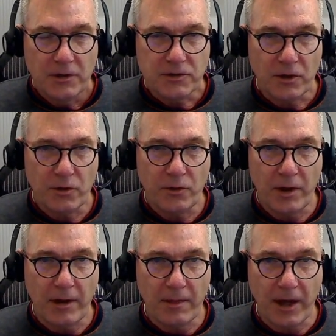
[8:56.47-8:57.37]
So
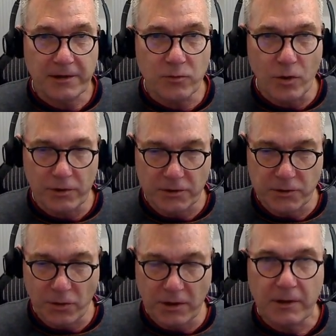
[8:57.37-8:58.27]
I did walk the
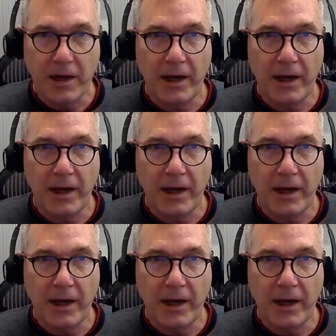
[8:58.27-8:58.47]
talk.